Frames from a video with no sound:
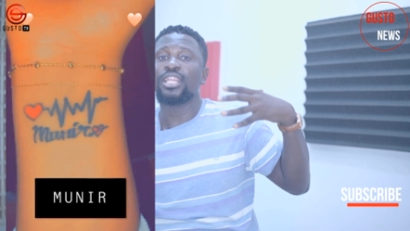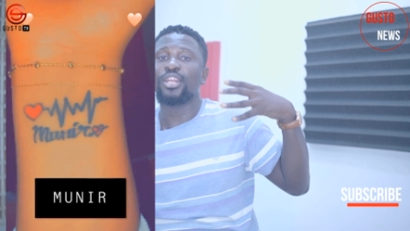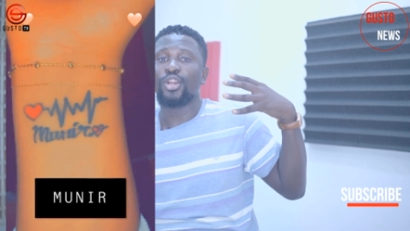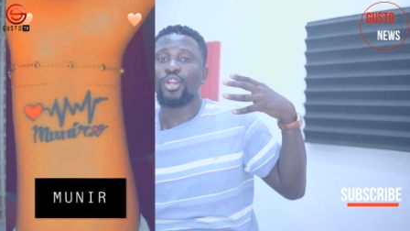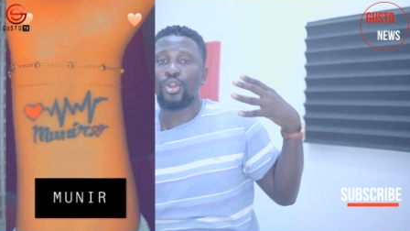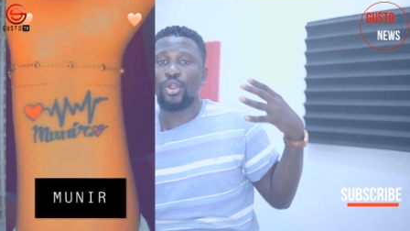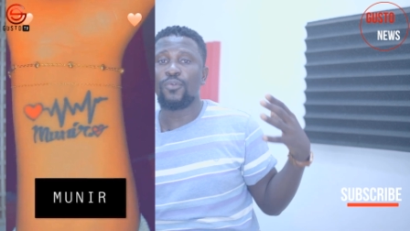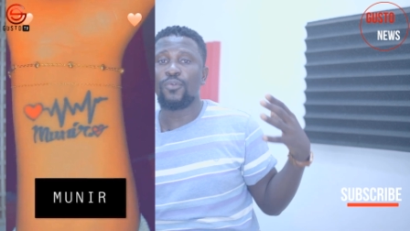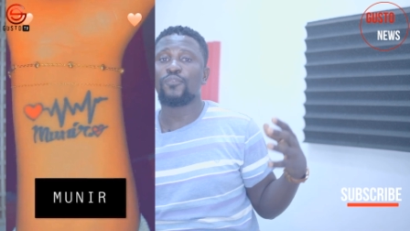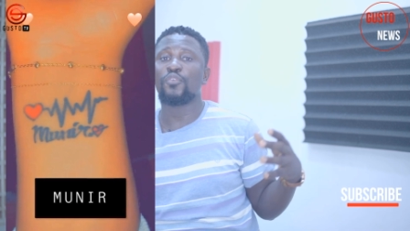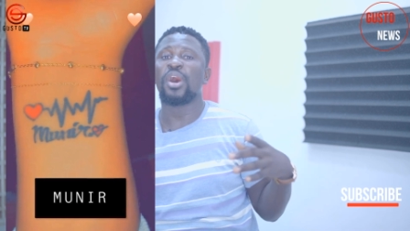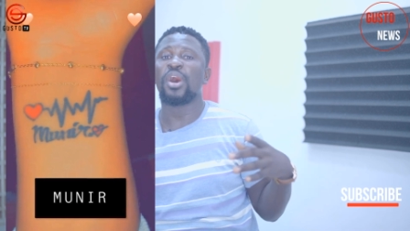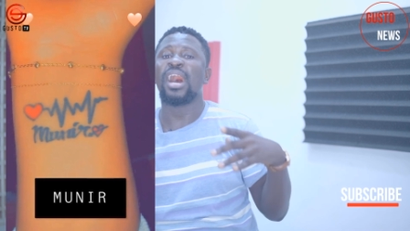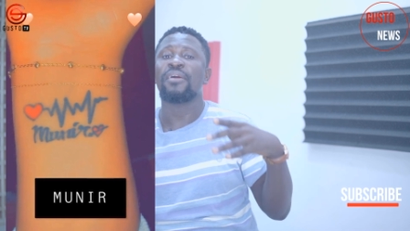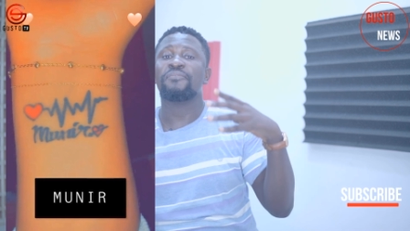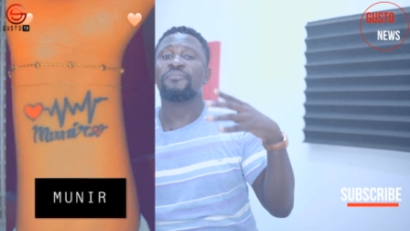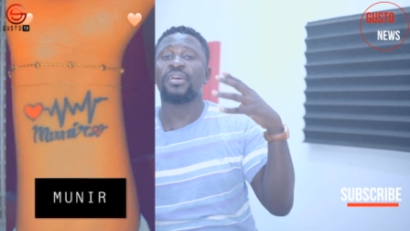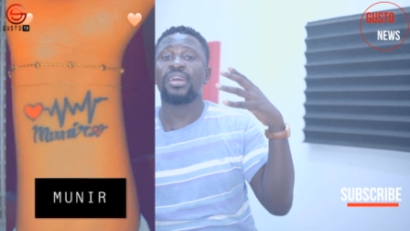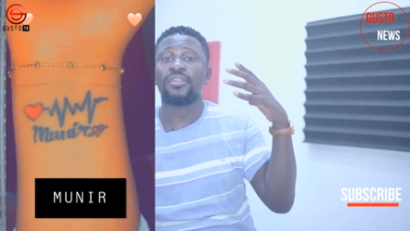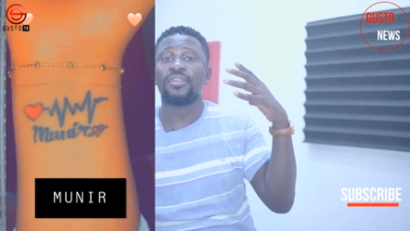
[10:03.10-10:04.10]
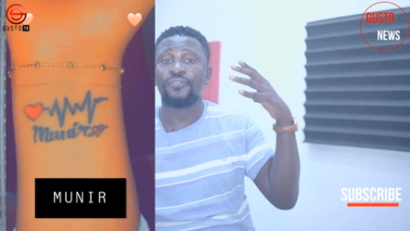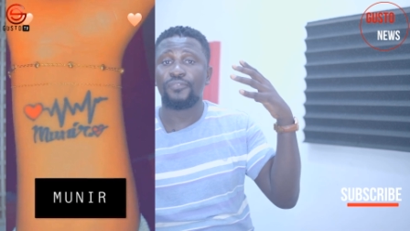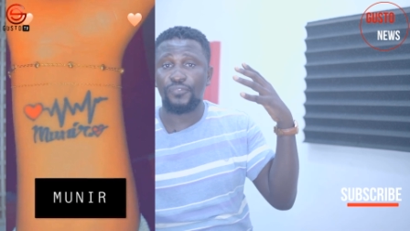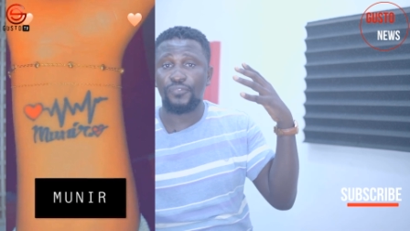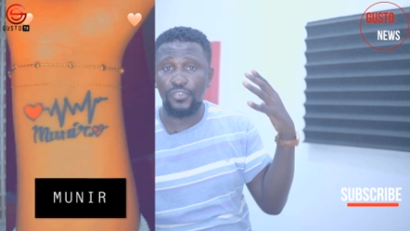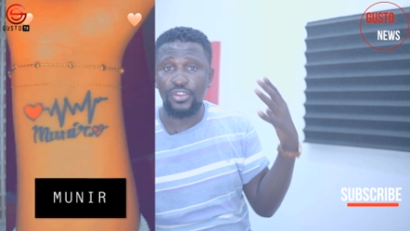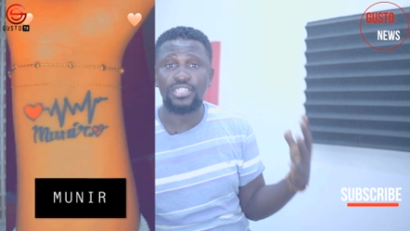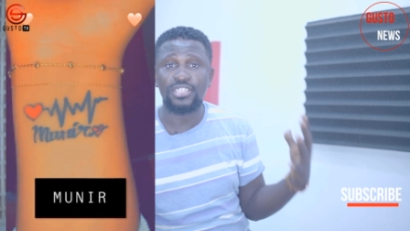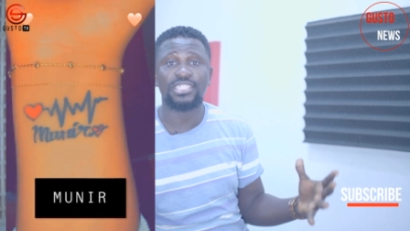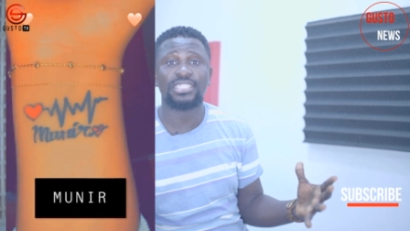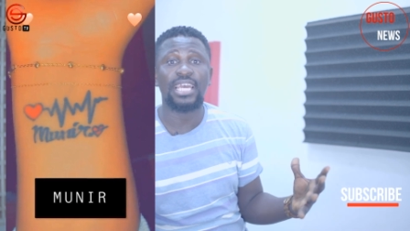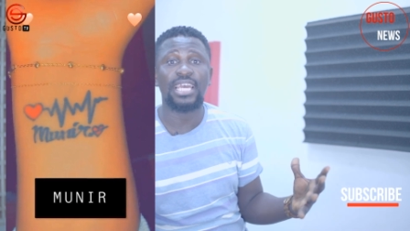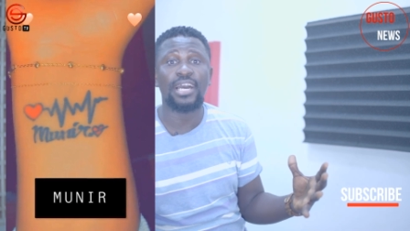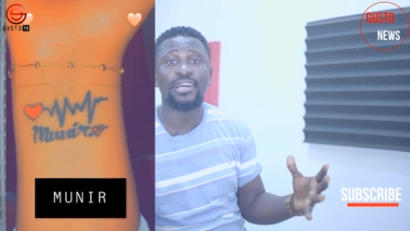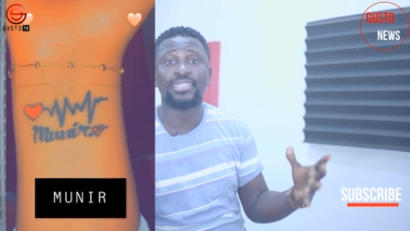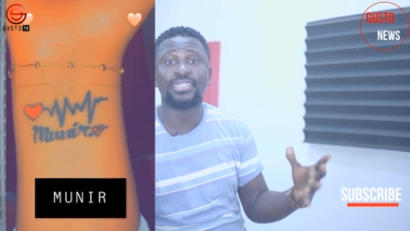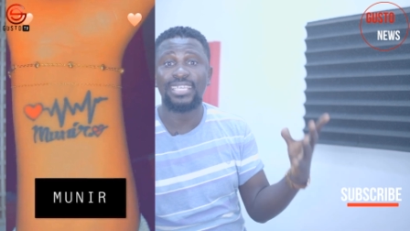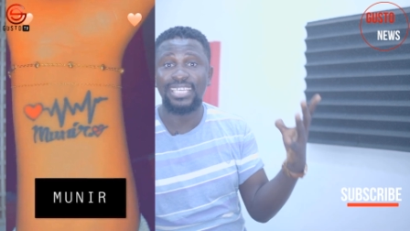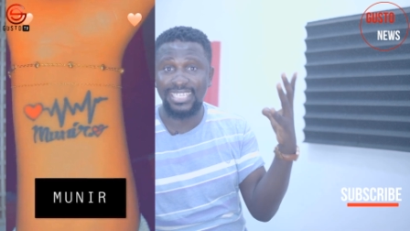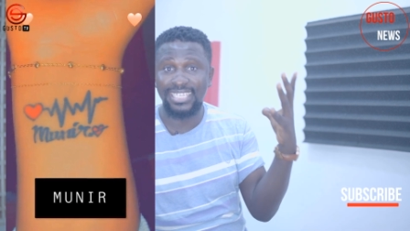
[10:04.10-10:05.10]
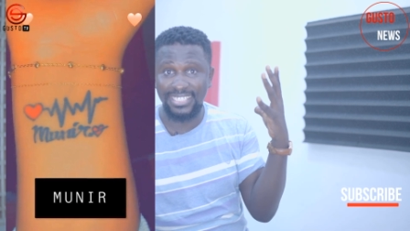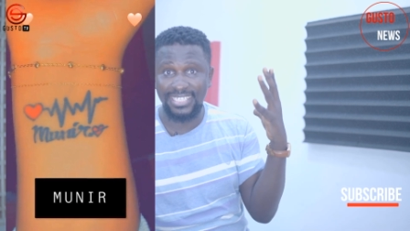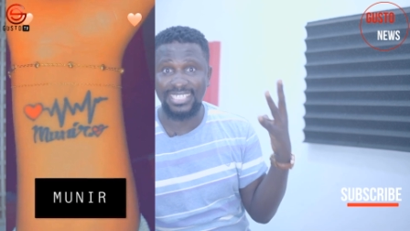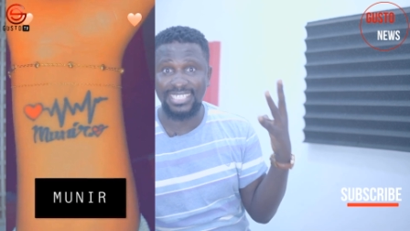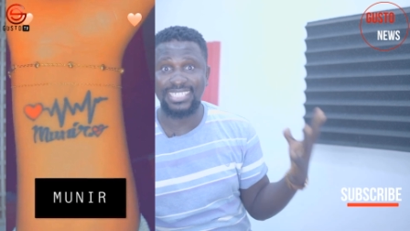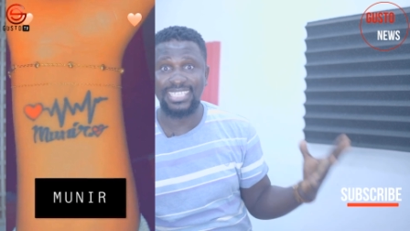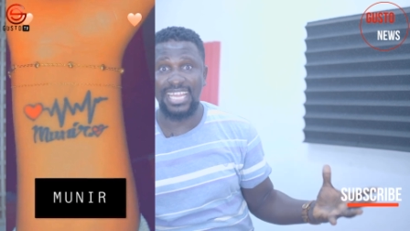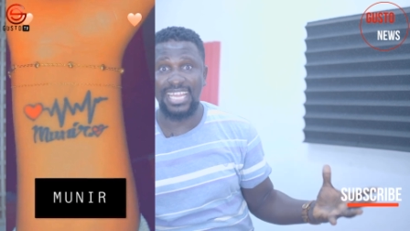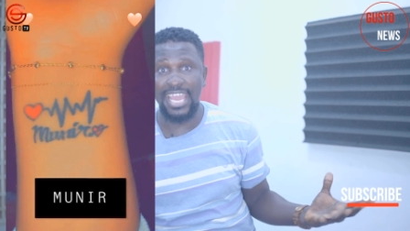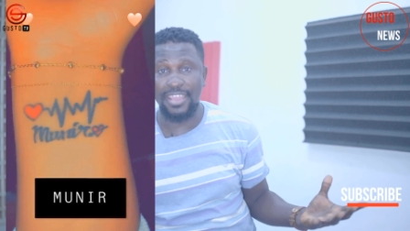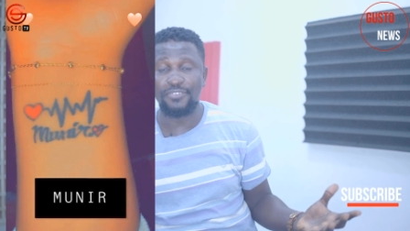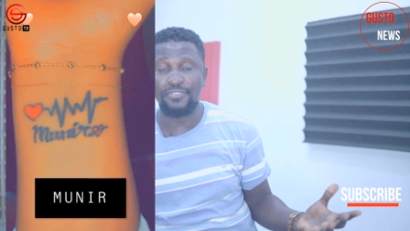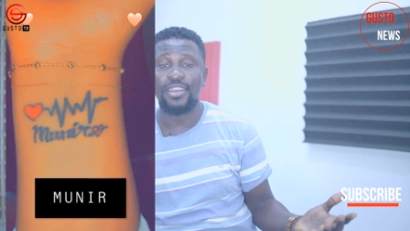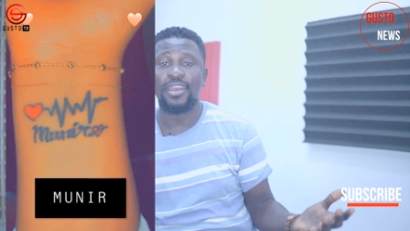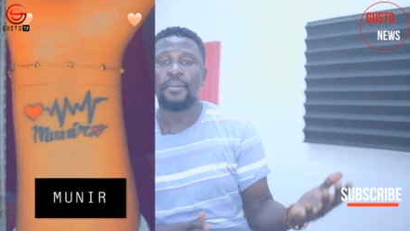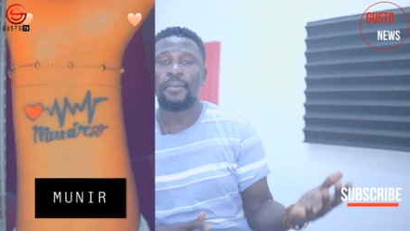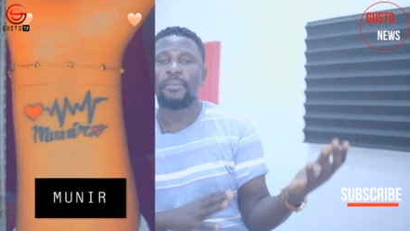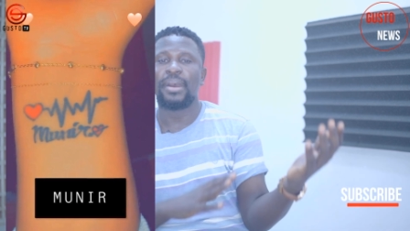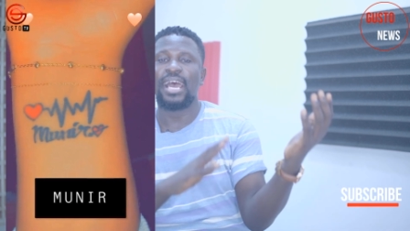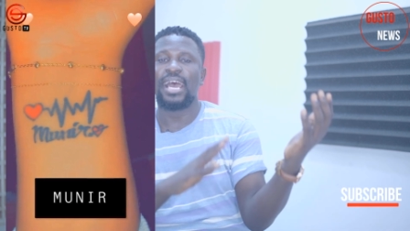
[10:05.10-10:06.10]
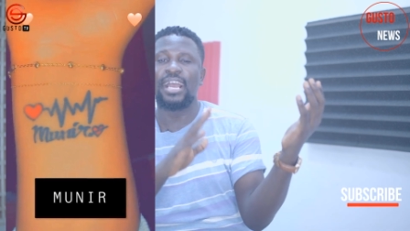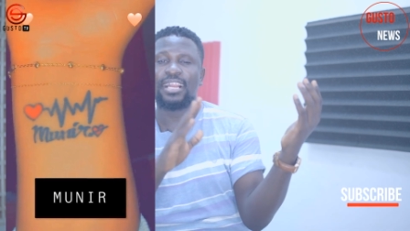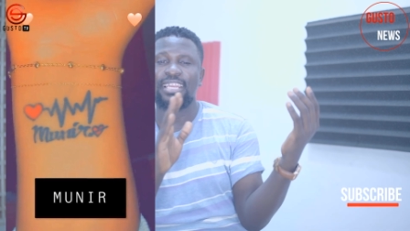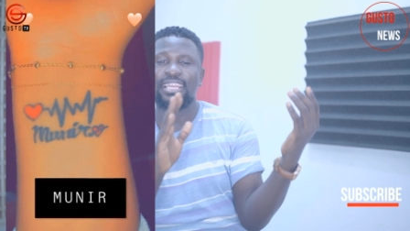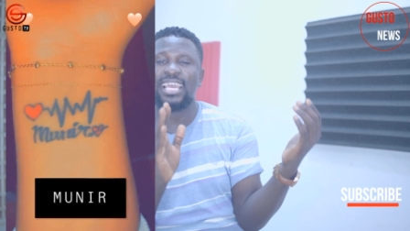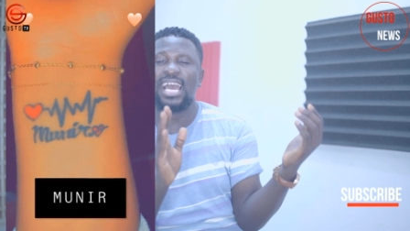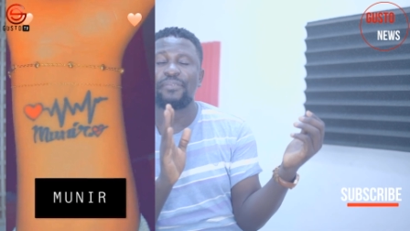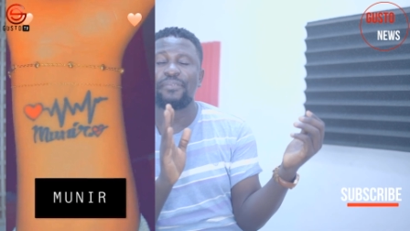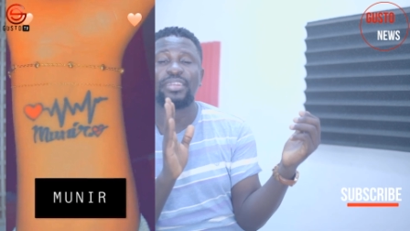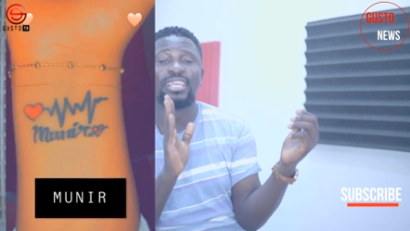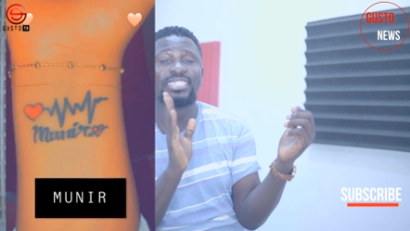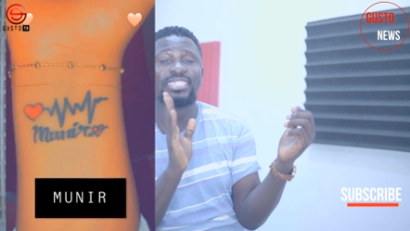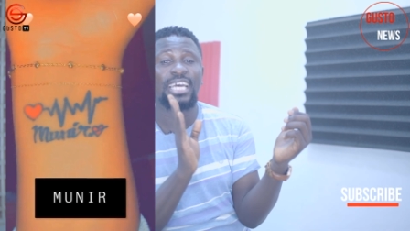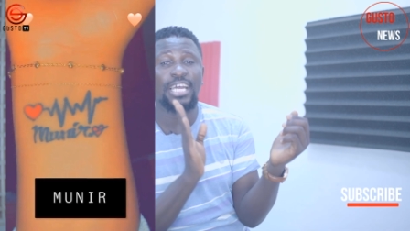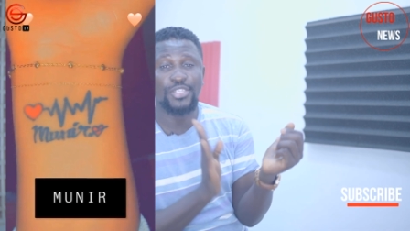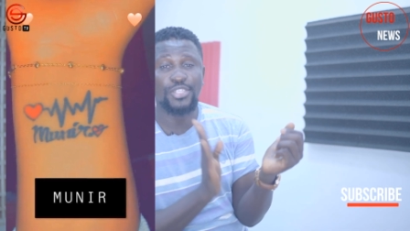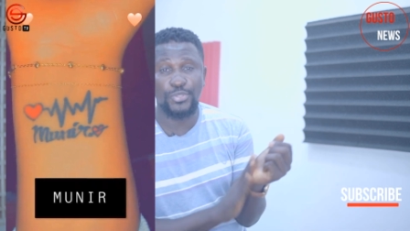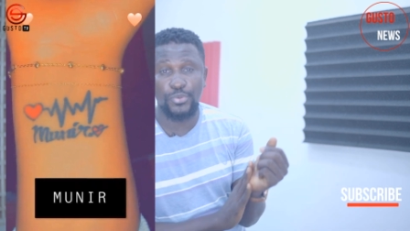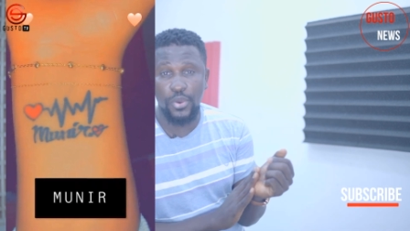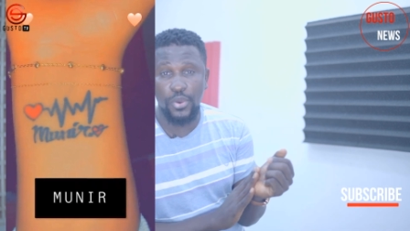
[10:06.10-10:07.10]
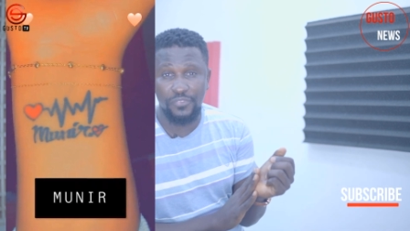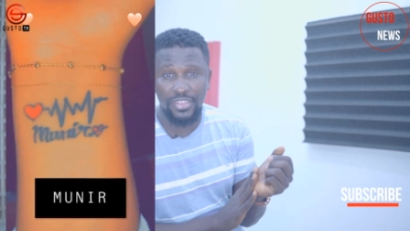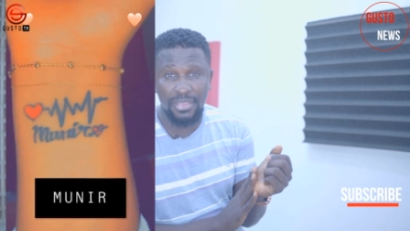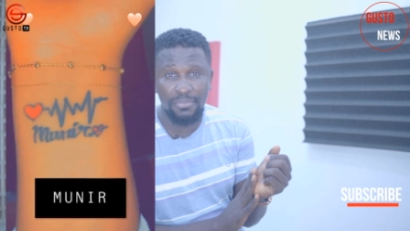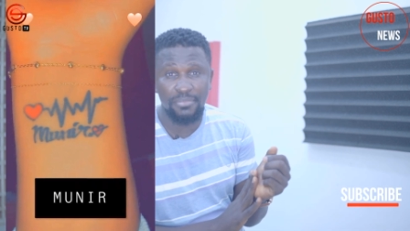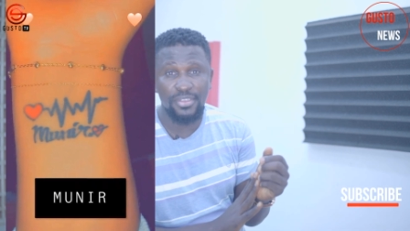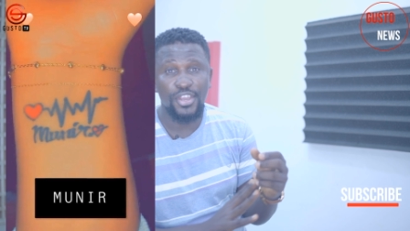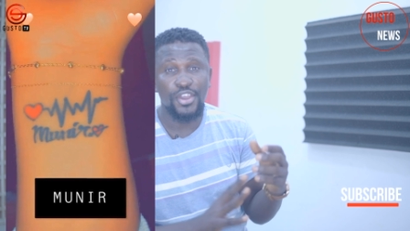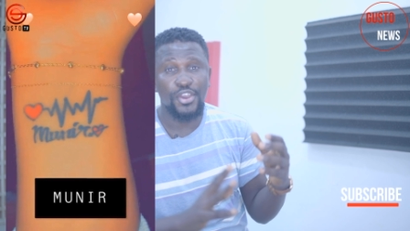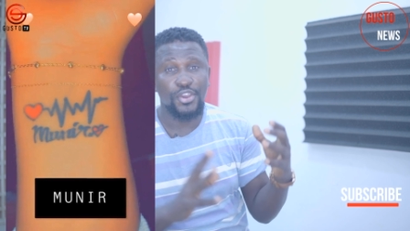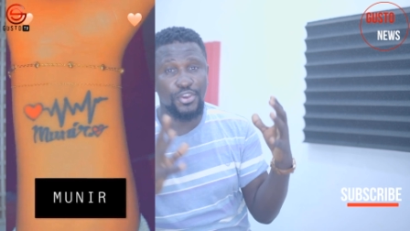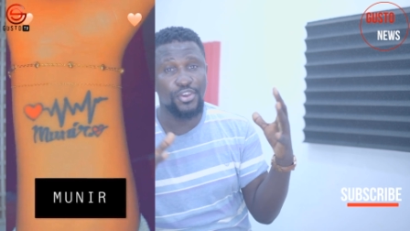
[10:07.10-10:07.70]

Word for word: love for her very first child in this life by actually having a tattoo of him.